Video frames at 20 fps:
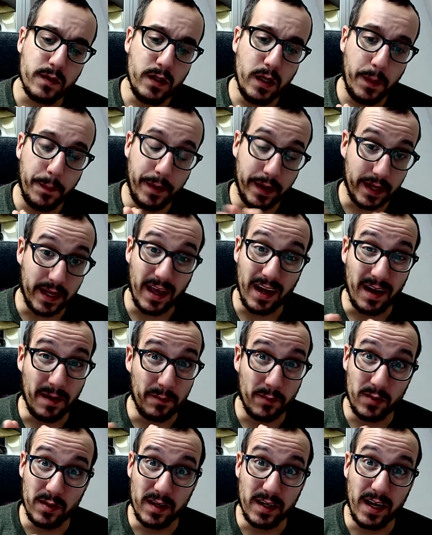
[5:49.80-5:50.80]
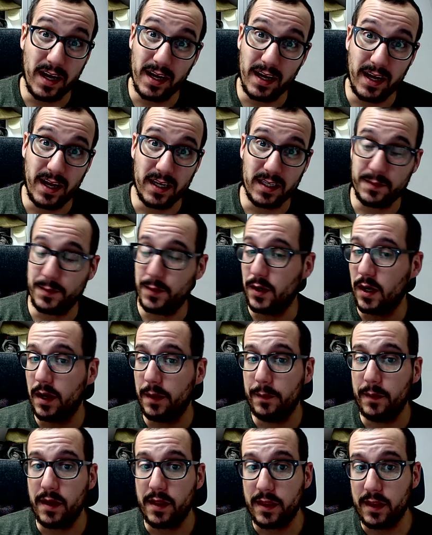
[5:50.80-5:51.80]
But again, I'm really not an expert on
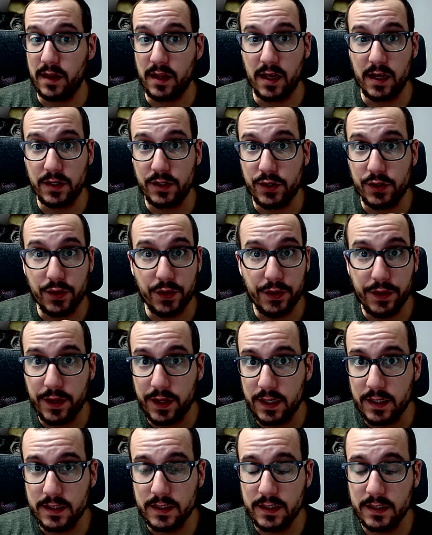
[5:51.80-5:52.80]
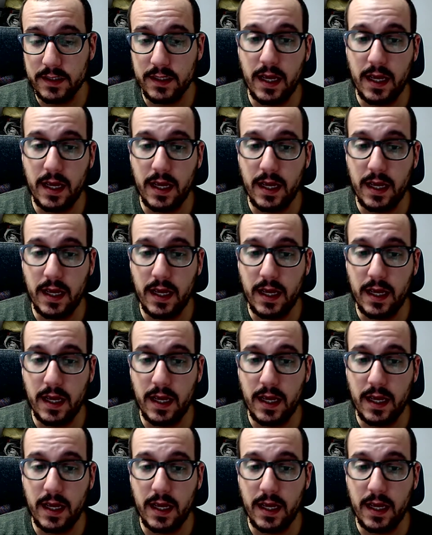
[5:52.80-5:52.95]
methodological things.